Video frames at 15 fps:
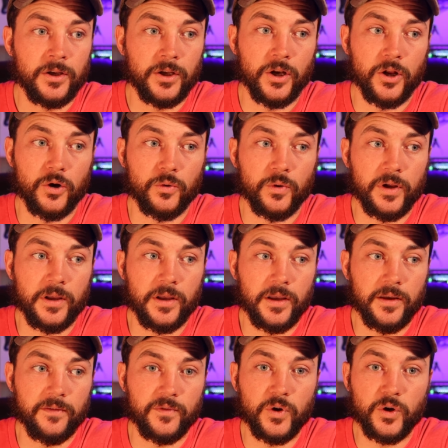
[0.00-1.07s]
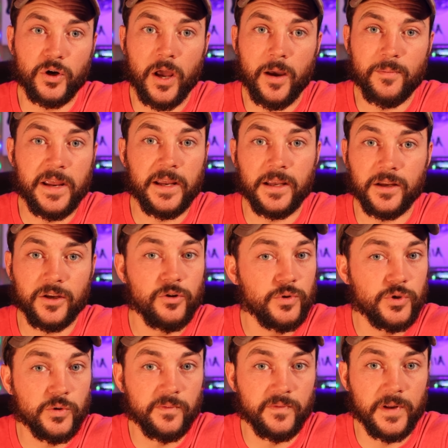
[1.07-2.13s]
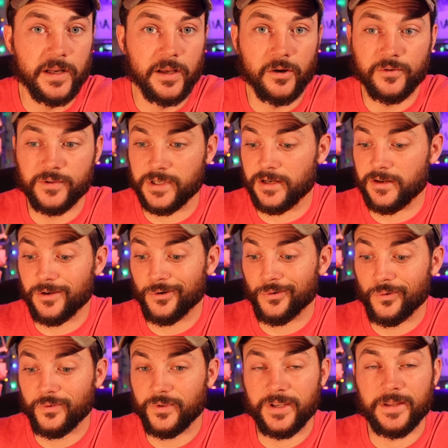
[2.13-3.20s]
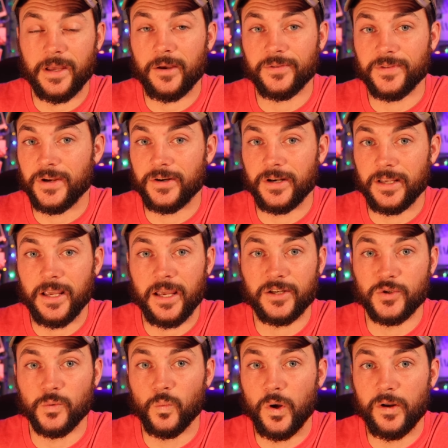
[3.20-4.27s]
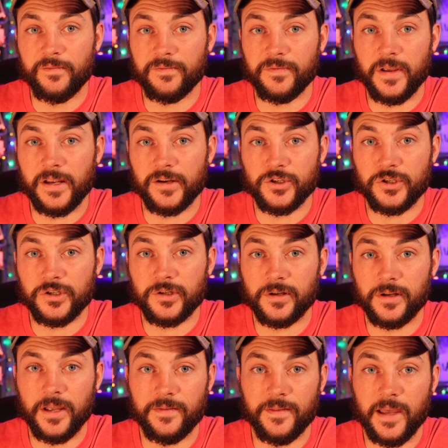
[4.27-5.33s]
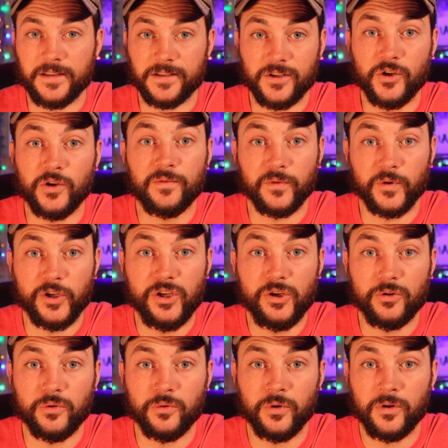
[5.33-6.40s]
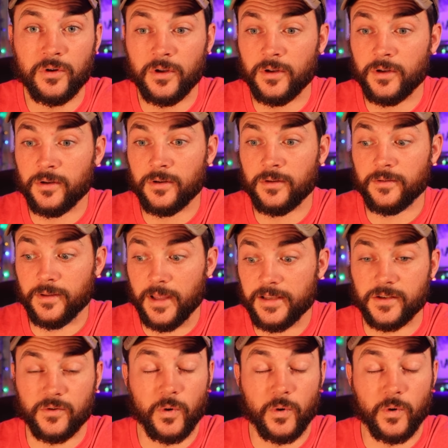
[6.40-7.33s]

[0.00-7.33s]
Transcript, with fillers: You know, if you're not making YouTube videos and you're only out there to catch one fish and that's good for you, that's